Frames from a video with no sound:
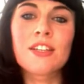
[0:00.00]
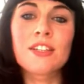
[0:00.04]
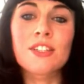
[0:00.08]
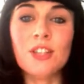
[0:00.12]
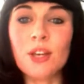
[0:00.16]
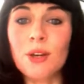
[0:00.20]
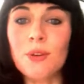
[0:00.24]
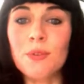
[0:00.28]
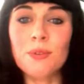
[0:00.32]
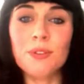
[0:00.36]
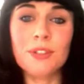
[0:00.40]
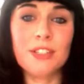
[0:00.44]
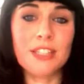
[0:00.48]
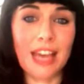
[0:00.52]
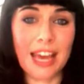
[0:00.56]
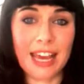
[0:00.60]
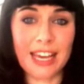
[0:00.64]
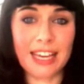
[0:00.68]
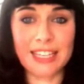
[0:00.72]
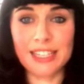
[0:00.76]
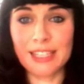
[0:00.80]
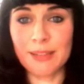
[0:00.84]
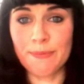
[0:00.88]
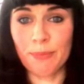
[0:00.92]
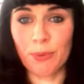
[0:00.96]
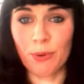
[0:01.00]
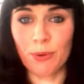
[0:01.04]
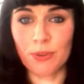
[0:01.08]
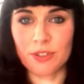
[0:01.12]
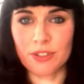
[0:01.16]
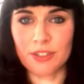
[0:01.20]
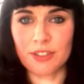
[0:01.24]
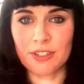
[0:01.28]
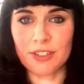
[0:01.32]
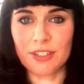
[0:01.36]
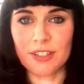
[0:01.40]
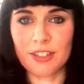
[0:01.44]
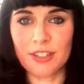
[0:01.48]
So, tech is
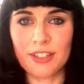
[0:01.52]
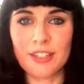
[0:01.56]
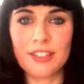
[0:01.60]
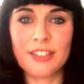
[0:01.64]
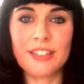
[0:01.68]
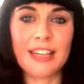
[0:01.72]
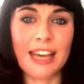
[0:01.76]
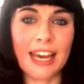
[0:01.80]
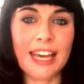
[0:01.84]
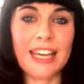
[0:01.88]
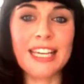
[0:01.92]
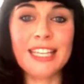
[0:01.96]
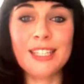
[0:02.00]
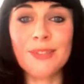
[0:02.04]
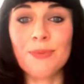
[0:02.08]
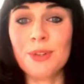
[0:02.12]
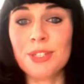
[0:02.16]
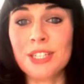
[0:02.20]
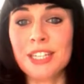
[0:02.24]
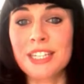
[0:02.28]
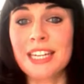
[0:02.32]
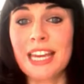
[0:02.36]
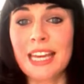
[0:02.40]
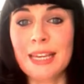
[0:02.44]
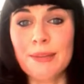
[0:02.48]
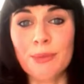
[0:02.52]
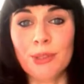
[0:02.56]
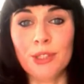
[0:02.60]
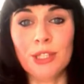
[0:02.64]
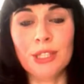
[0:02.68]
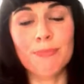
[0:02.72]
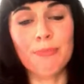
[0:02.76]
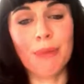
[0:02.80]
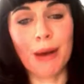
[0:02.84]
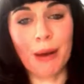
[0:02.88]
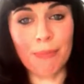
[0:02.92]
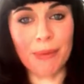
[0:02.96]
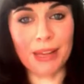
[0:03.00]
important. Tech is what enabled
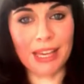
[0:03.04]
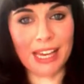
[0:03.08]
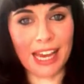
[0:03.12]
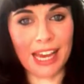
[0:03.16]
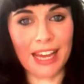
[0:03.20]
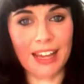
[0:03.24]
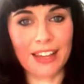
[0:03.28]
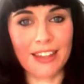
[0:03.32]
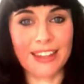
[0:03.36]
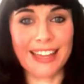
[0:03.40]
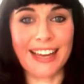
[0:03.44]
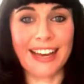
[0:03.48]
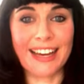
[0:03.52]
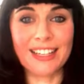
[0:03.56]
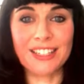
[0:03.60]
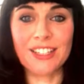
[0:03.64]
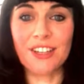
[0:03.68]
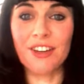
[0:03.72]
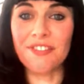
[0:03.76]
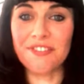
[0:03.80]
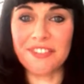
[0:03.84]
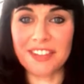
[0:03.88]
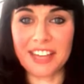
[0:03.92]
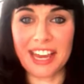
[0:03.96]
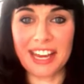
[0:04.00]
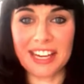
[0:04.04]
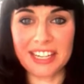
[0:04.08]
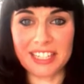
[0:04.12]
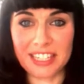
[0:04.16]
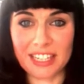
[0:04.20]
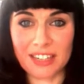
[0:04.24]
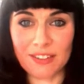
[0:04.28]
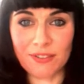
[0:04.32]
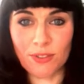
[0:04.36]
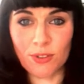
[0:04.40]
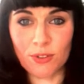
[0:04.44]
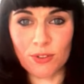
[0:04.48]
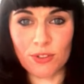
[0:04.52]
the Public Health Act of the
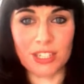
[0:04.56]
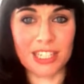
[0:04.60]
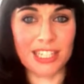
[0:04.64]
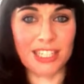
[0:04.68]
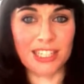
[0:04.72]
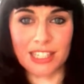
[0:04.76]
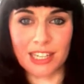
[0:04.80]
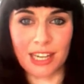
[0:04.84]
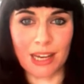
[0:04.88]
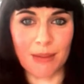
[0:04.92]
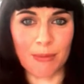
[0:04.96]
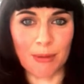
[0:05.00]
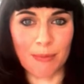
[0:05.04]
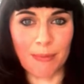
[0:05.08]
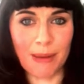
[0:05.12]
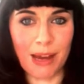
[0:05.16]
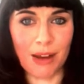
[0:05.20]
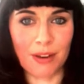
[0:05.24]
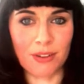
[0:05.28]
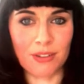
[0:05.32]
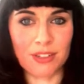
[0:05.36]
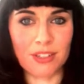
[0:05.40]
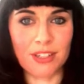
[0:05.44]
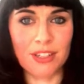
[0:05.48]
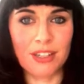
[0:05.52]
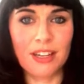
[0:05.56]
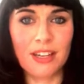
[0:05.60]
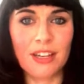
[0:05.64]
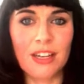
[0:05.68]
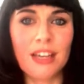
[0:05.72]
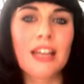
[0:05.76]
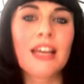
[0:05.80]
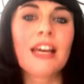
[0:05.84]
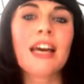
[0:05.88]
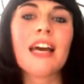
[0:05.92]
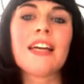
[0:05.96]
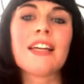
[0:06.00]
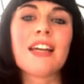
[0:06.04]
1840s to come about.
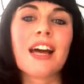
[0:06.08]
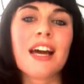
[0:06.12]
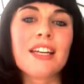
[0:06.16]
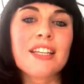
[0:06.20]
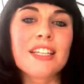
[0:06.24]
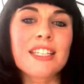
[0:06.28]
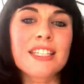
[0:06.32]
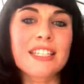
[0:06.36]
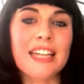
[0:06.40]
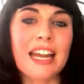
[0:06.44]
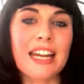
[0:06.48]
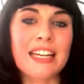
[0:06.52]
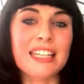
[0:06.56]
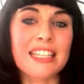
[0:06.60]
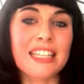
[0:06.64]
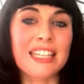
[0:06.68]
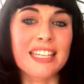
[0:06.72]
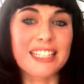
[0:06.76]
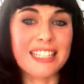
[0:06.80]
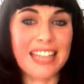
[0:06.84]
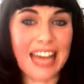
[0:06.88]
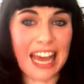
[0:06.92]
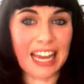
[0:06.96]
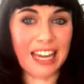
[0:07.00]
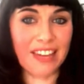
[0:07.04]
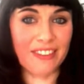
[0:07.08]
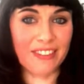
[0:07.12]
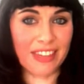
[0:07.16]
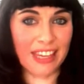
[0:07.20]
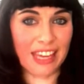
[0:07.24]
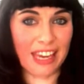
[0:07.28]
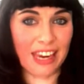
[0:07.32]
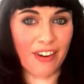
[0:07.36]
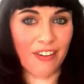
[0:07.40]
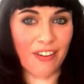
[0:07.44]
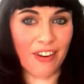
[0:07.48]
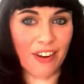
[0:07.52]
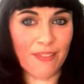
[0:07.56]
And understanding the tech of
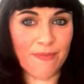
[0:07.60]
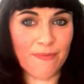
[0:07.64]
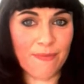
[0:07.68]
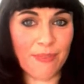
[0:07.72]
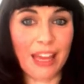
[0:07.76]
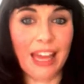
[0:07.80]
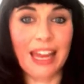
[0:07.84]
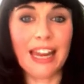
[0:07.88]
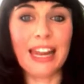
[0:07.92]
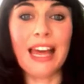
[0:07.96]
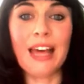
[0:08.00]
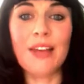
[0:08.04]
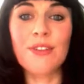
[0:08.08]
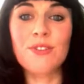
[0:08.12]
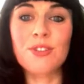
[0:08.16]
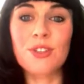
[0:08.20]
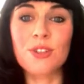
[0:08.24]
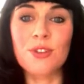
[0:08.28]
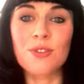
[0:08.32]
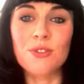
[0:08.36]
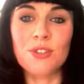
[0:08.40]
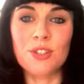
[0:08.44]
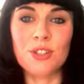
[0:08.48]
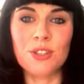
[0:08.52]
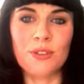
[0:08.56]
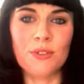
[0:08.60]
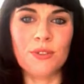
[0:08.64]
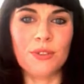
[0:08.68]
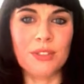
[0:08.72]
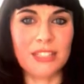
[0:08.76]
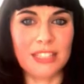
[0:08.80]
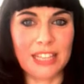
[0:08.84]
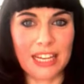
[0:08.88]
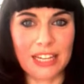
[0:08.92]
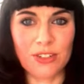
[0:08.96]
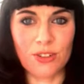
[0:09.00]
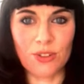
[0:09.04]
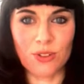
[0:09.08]
the era allows you to
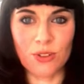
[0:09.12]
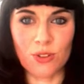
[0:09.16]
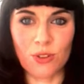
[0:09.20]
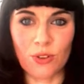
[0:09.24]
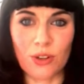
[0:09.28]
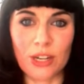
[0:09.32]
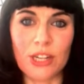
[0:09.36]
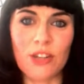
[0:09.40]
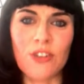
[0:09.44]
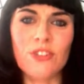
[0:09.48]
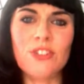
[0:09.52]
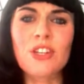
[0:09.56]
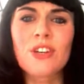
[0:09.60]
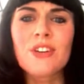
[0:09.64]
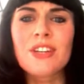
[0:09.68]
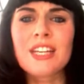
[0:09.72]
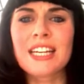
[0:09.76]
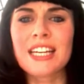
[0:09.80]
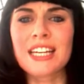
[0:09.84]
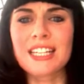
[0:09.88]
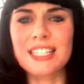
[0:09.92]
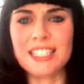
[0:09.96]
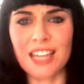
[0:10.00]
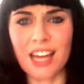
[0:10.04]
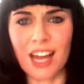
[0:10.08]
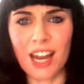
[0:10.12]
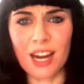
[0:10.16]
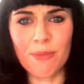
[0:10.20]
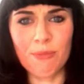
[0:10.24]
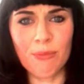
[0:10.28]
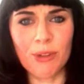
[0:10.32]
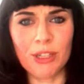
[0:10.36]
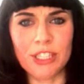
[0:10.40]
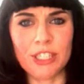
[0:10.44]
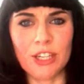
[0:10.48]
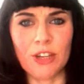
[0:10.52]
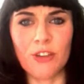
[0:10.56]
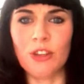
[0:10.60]
set your story not only in a time
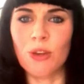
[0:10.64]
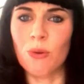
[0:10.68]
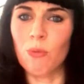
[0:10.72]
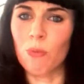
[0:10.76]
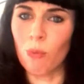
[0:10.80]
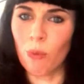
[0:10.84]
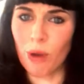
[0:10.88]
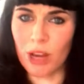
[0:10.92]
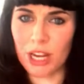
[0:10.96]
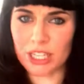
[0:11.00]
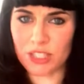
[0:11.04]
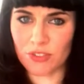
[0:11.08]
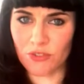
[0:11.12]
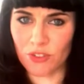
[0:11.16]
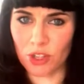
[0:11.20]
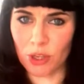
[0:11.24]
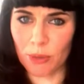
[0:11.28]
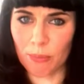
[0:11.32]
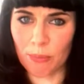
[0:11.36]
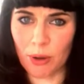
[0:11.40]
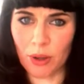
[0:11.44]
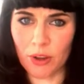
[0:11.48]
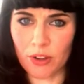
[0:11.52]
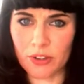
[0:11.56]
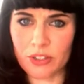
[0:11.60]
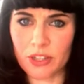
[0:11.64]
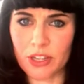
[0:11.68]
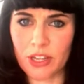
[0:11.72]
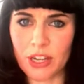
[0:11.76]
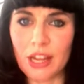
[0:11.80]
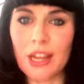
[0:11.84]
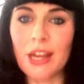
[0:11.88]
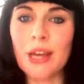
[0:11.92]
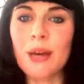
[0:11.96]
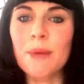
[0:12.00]
window that works for your plot,